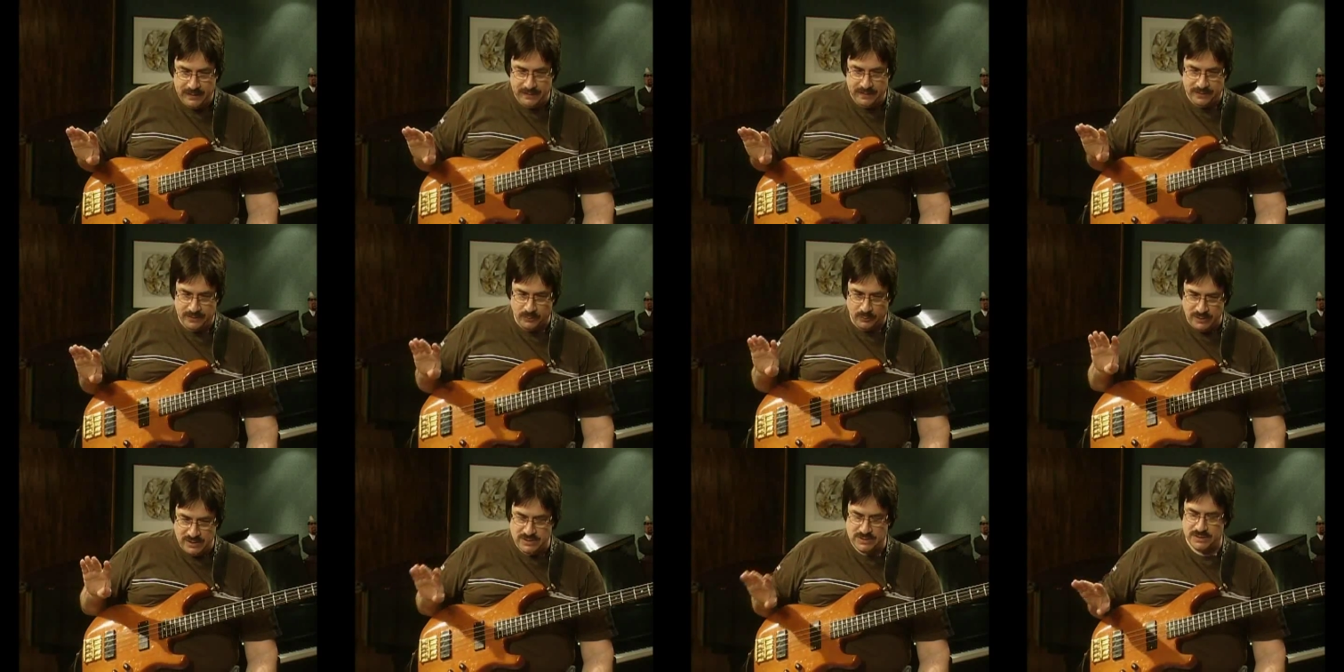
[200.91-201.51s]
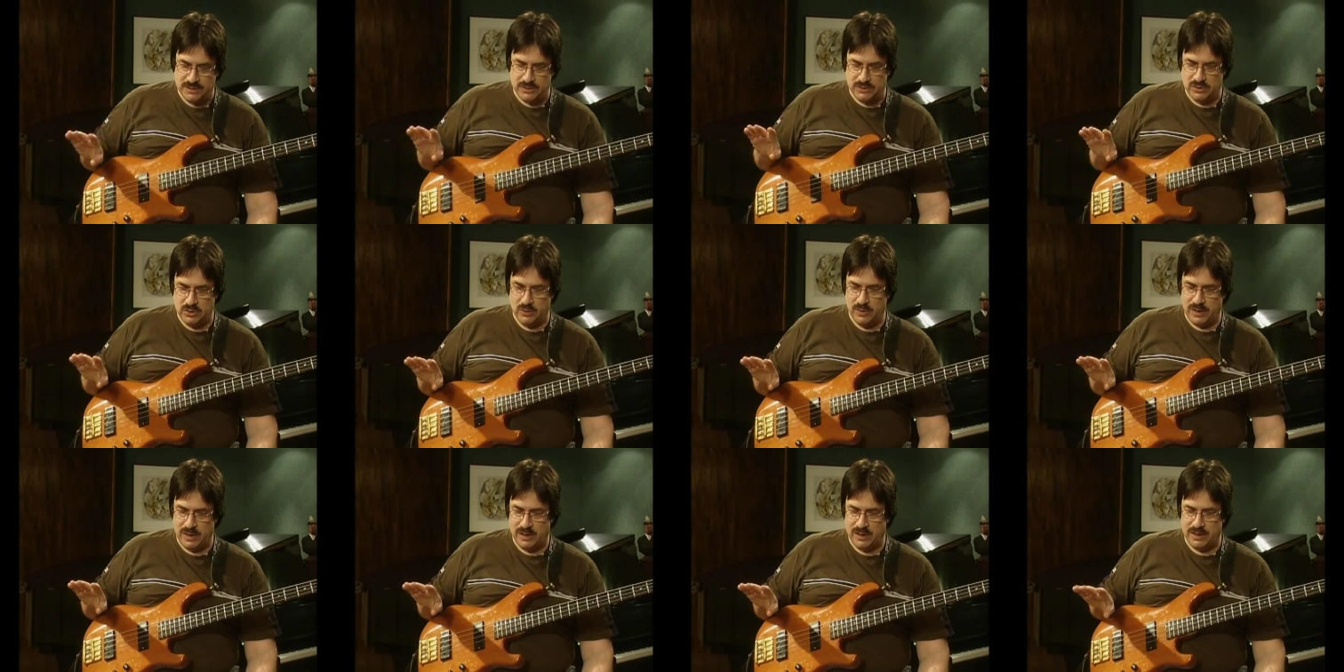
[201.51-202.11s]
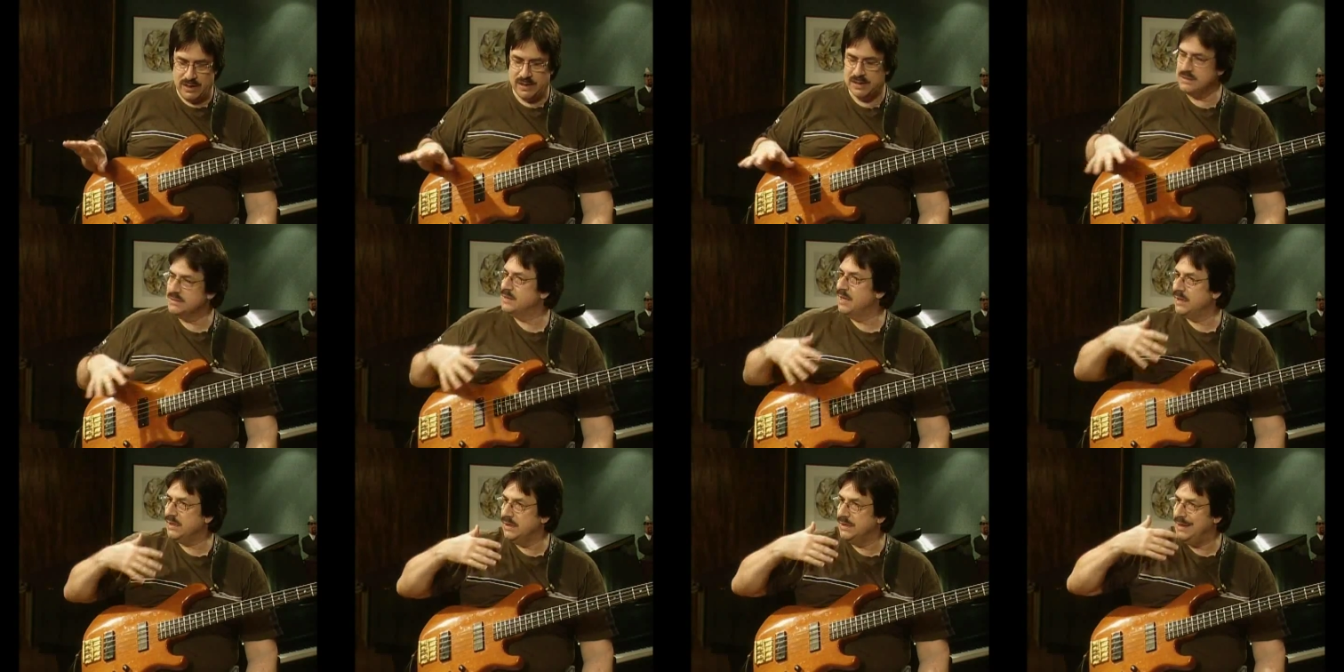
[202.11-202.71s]
The reason they're doing it, and it's
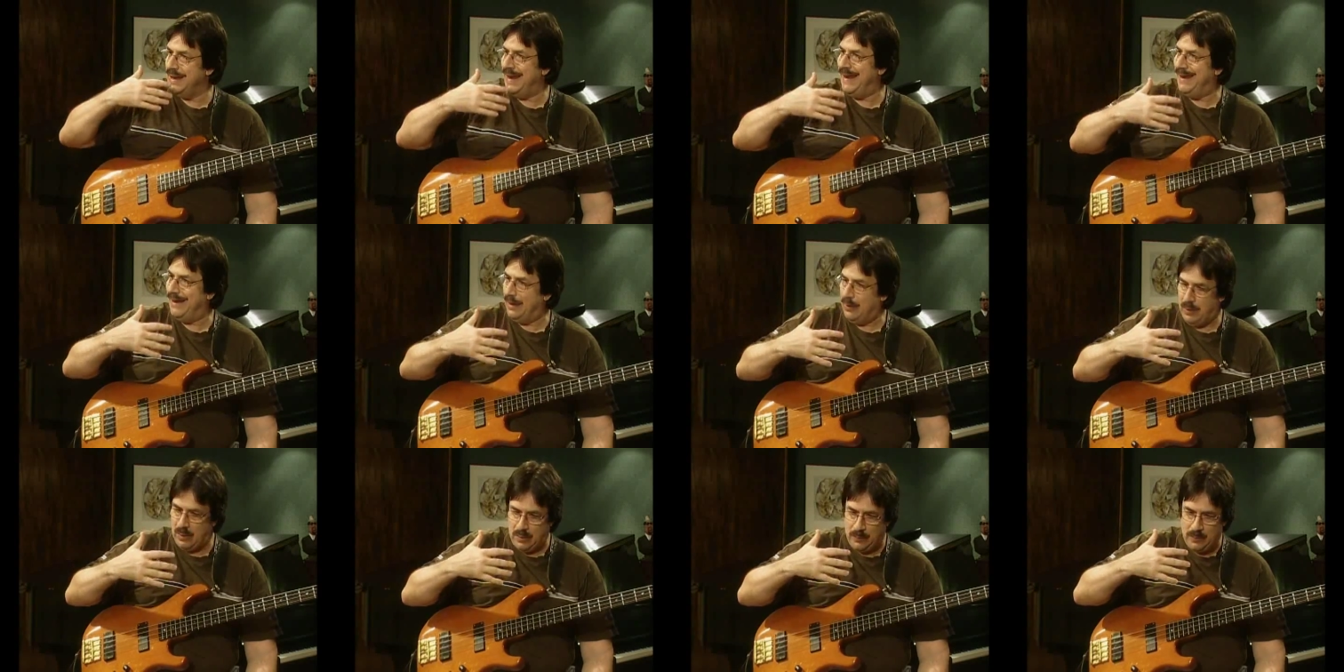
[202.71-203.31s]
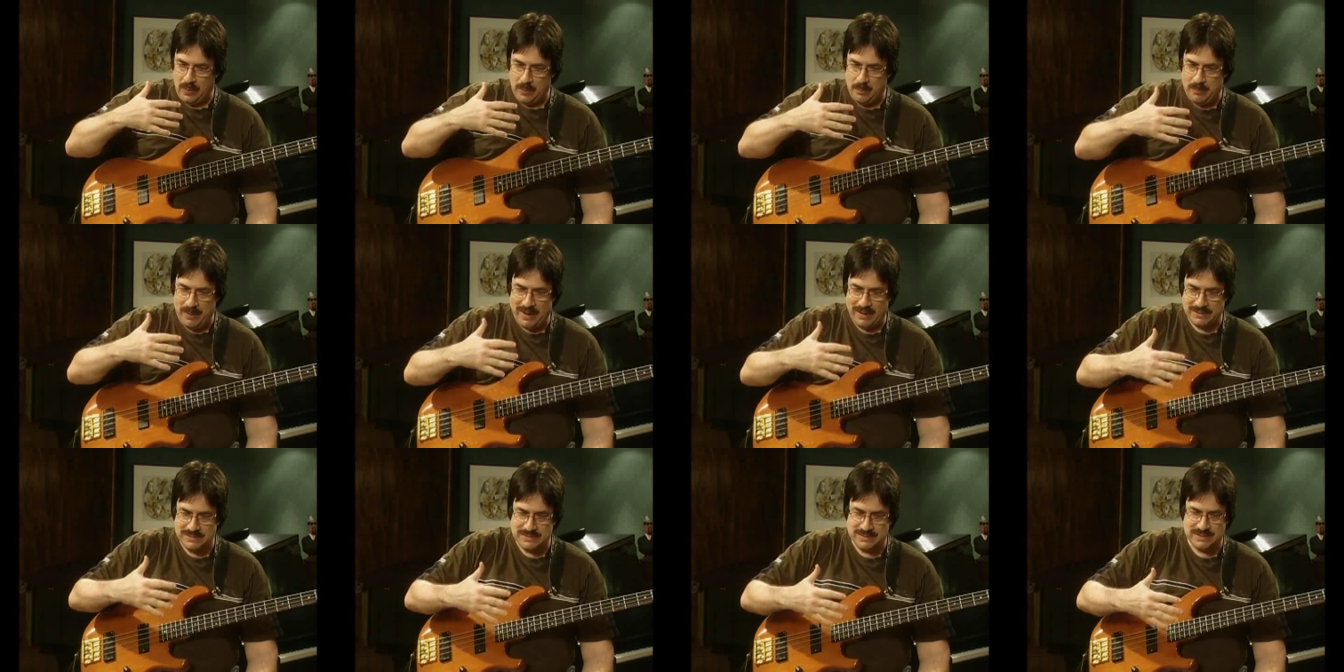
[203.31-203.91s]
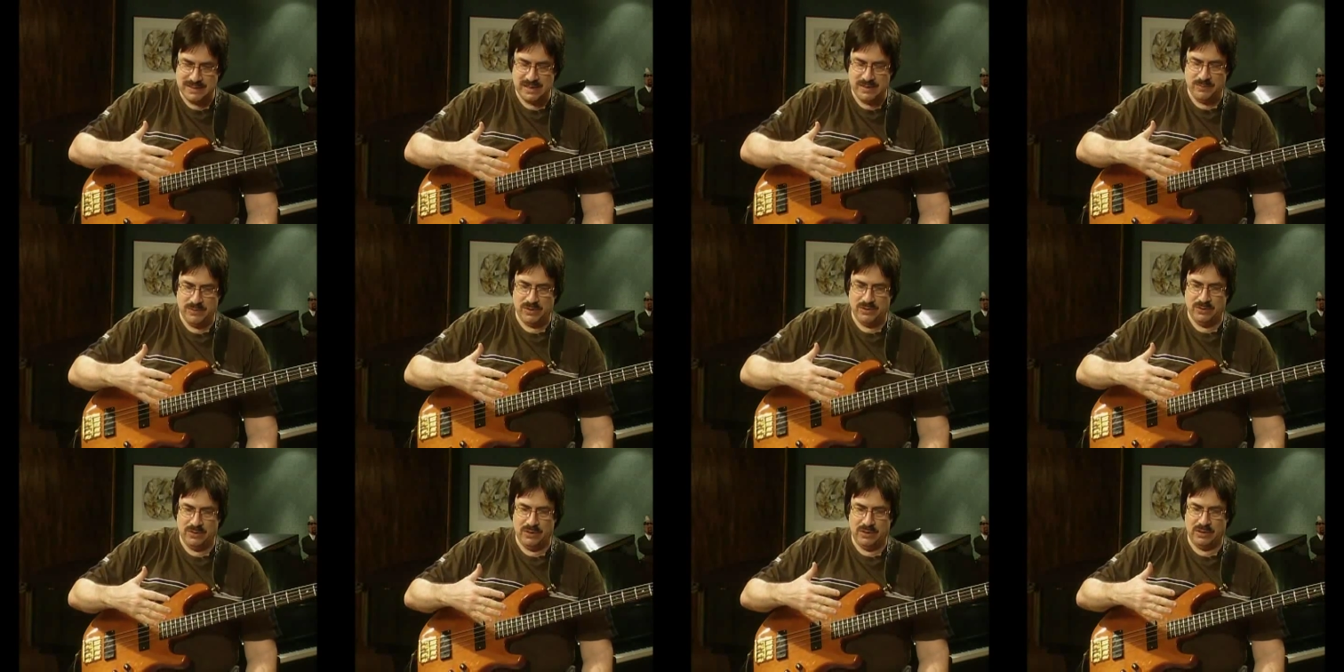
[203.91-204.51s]
not a bad
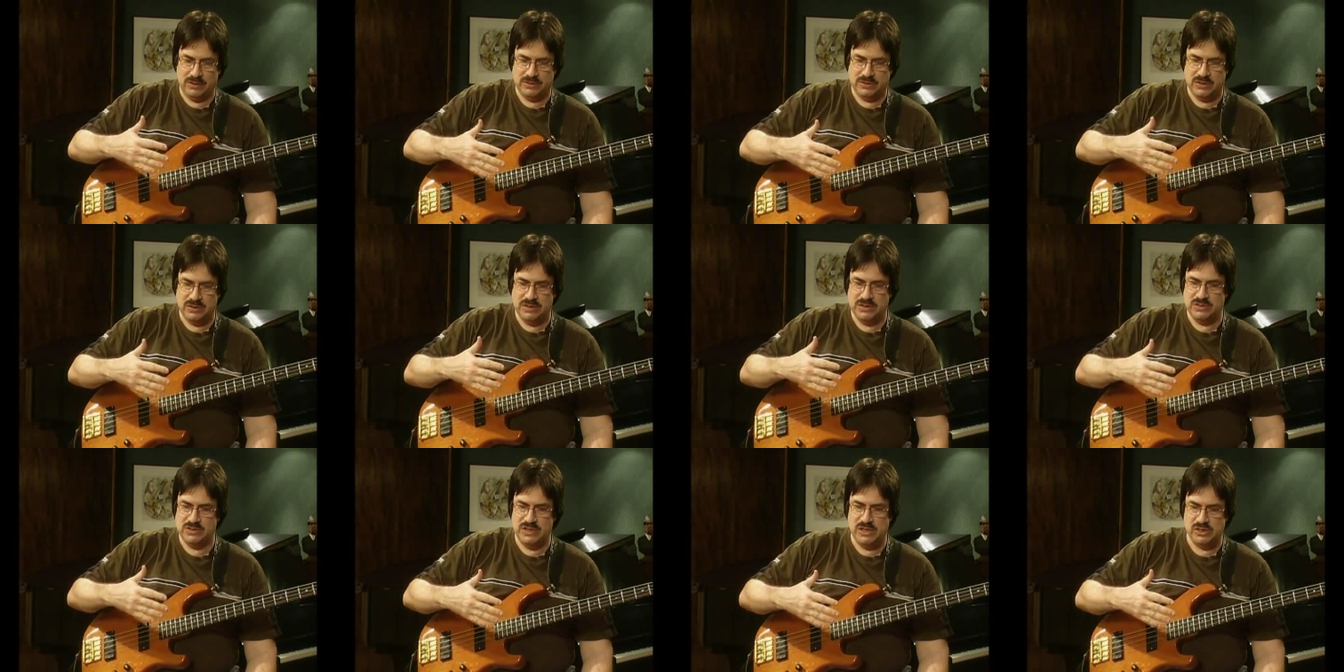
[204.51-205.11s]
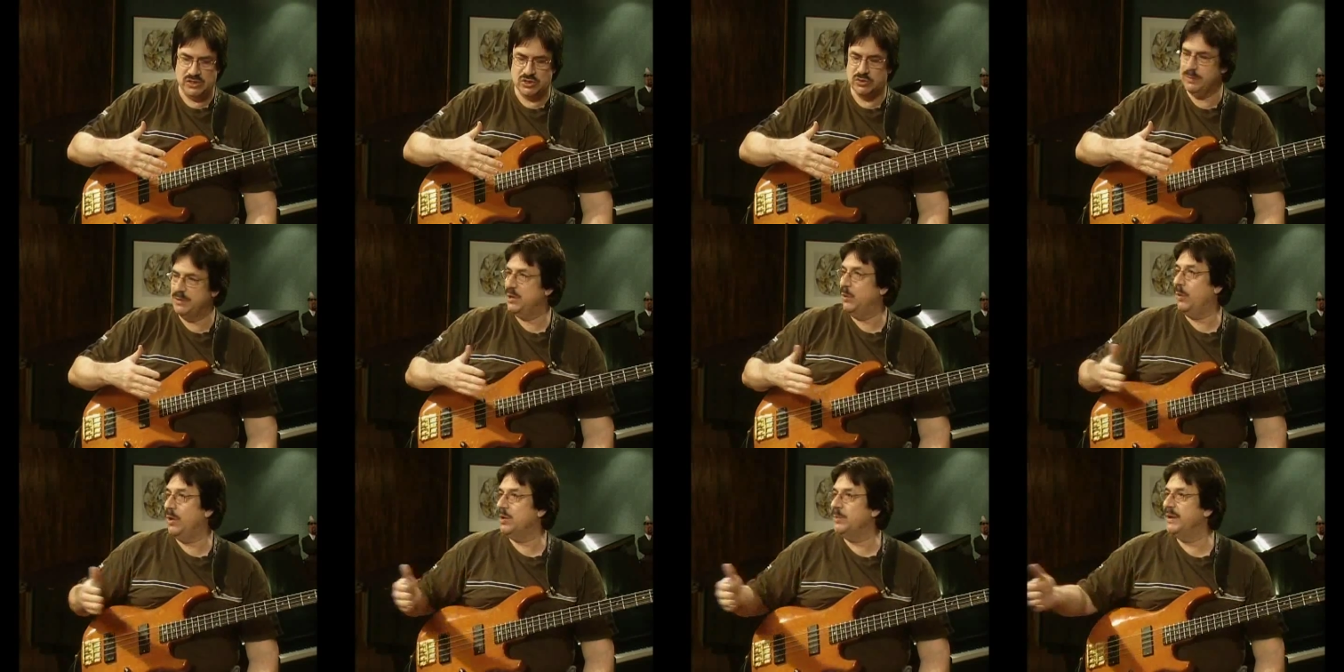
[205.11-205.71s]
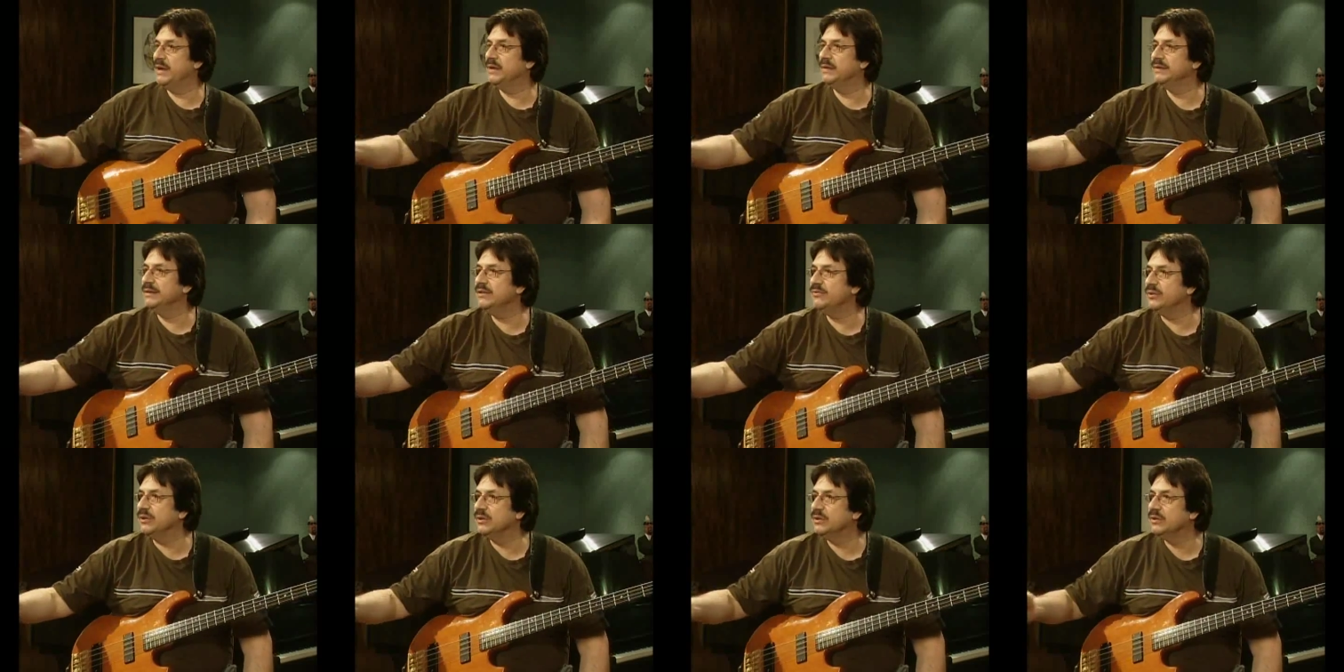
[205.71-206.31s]
statement to these teachers, but they want to make a
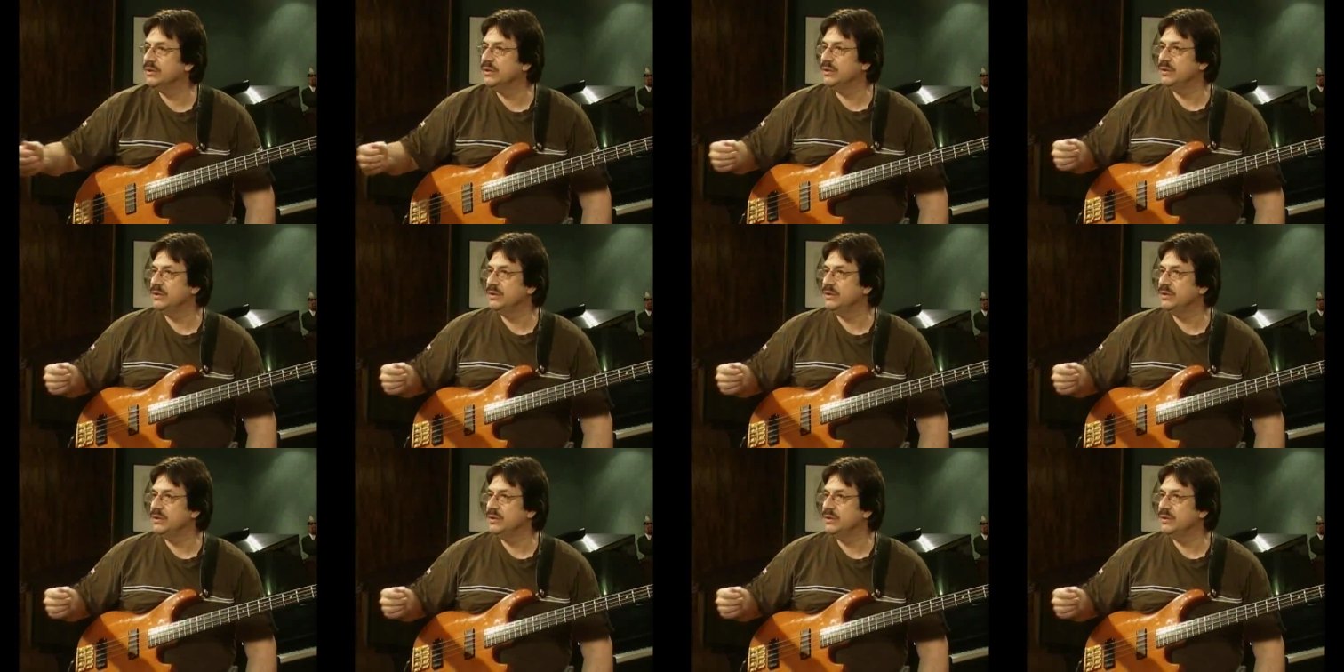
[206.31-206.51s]
living.